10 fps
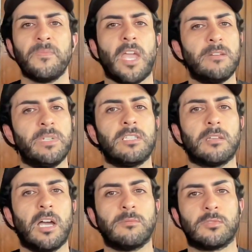and many
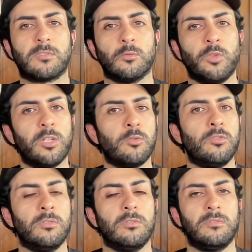times we
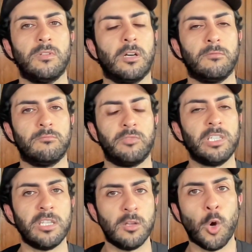don't
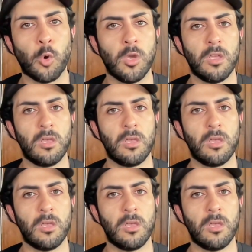really know